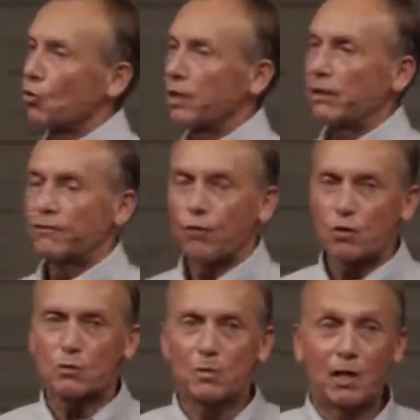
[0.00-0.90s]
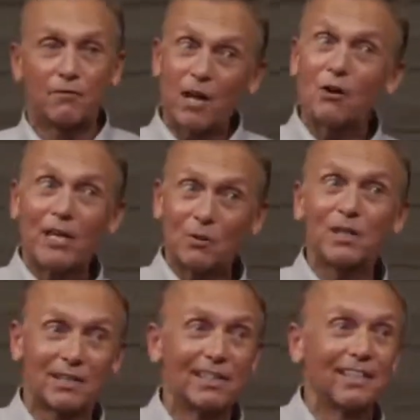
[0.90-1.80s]
but a reinforcement of, no,
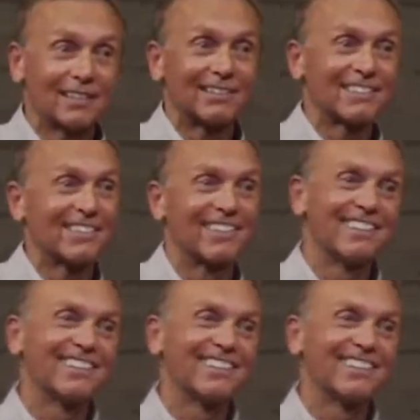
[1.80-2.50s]
he really is.